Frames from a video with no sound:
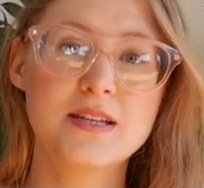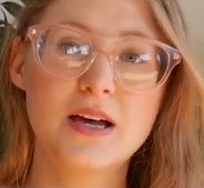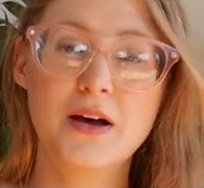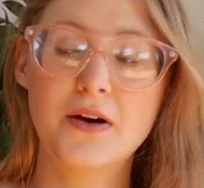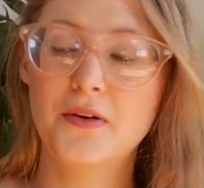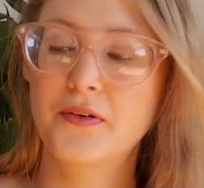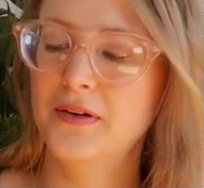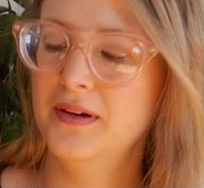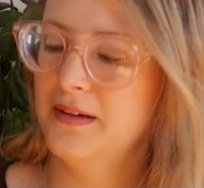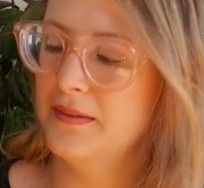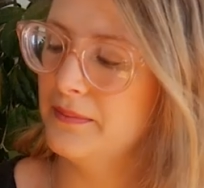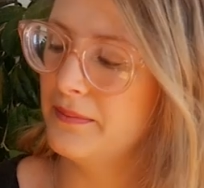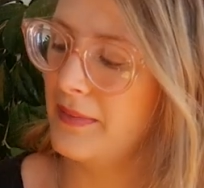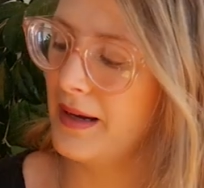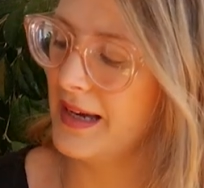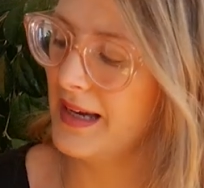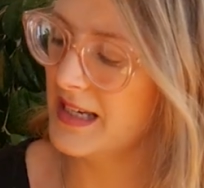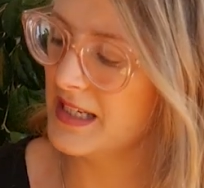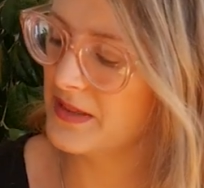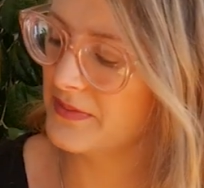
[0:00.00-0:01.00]
So
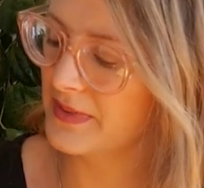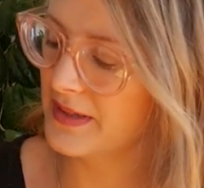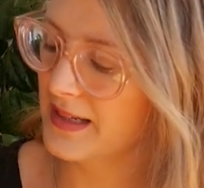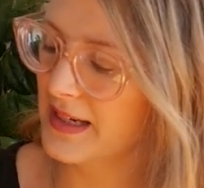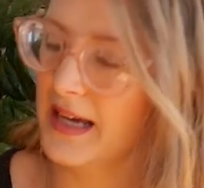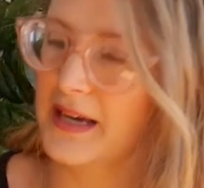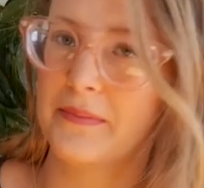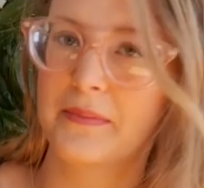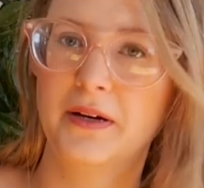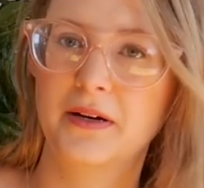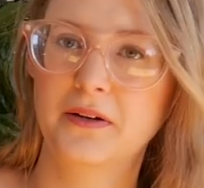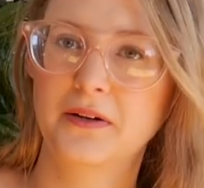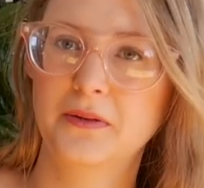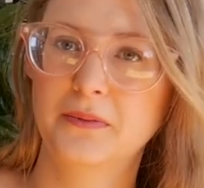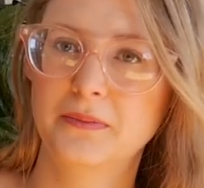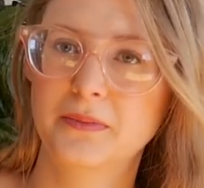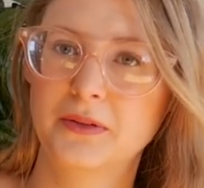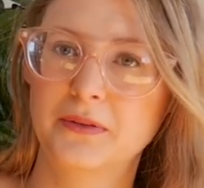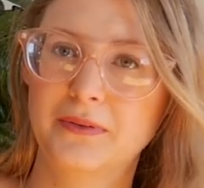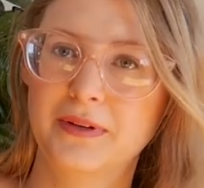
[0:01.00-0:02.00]
my husband came
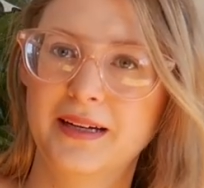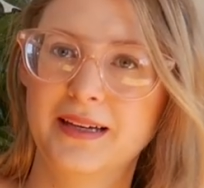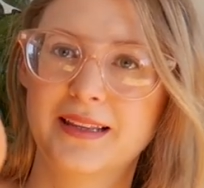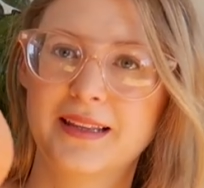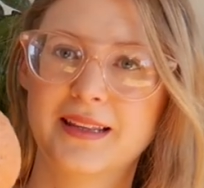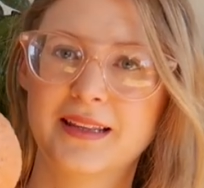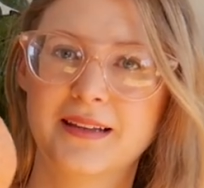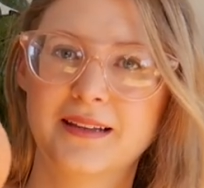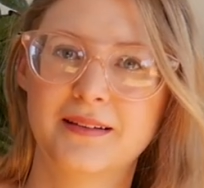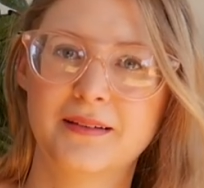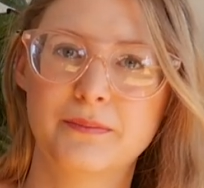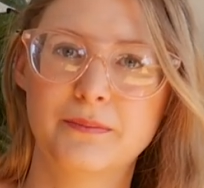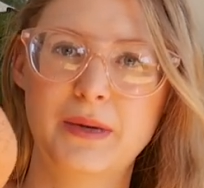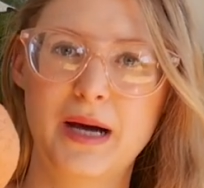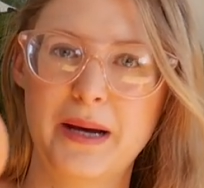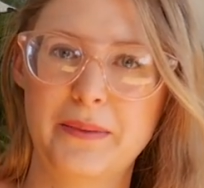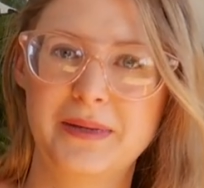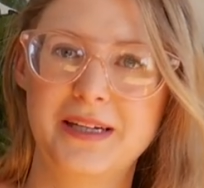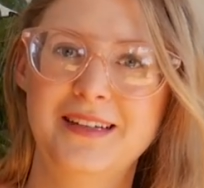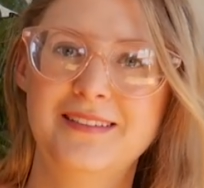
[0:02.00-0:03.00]
home with
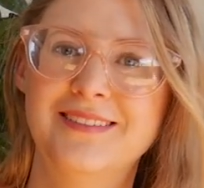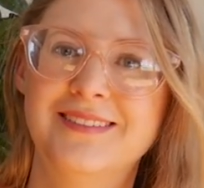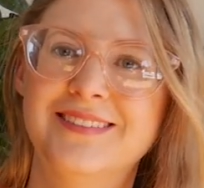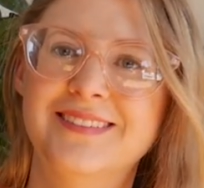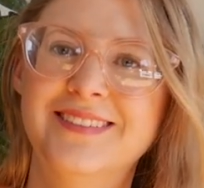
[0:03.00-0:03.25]
Bobby.